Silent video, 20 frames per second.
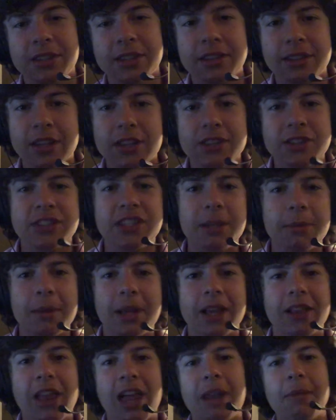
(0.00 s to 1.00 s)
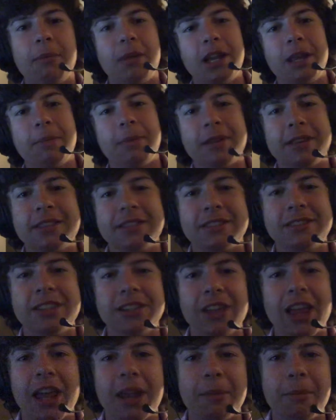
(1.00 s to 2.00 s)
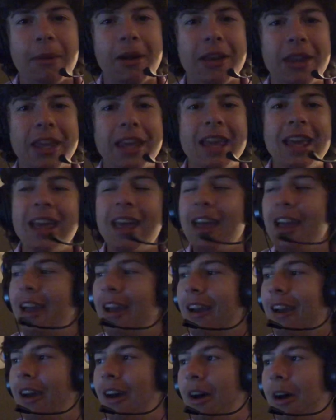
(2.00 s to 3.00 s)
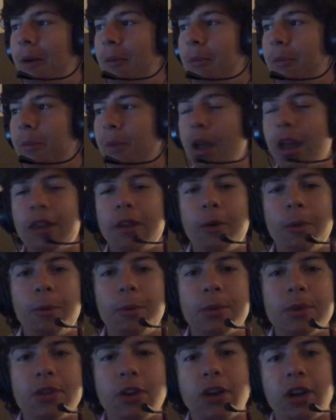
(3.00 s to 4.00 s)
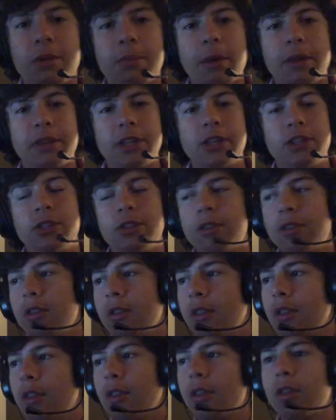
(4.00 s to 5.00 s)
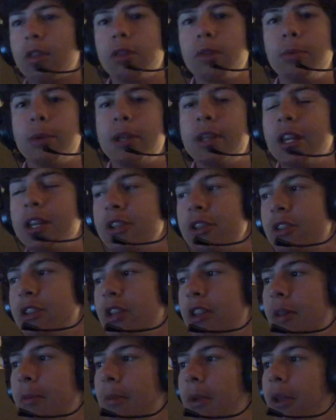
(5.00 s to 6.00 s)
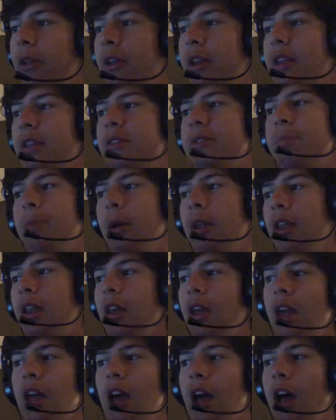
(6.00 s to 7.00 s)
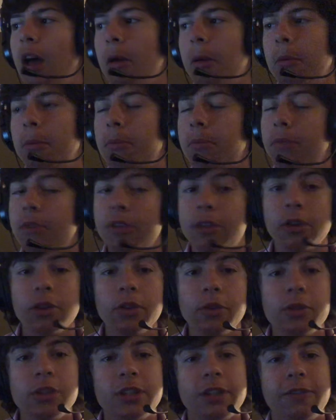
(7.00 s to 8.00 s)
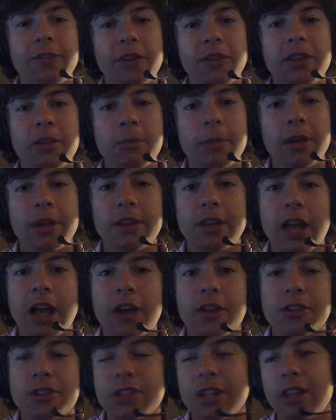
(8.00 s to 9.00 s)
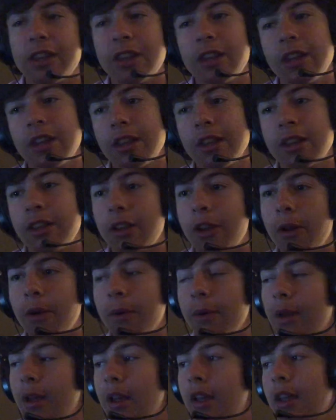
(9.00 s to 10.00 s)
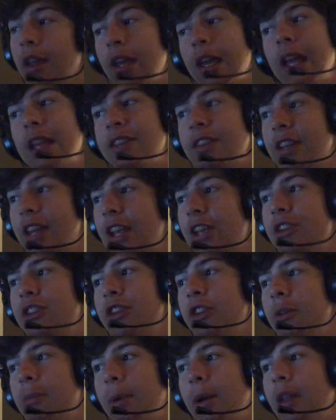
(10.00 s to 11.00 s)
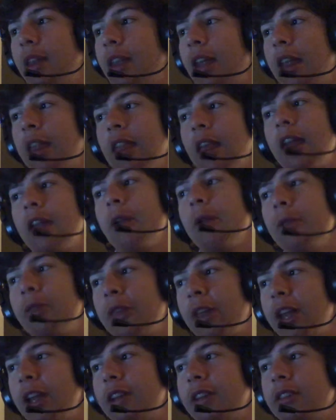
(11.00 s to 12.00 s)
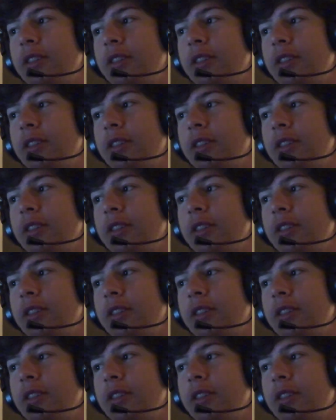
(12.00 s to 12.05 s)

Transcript: doesn't seem like a lot of money, but it's a lot of money. I know when we're talking about these 3 digits in the millions, but they're losing $50 million, and, it's an issue, but I don't think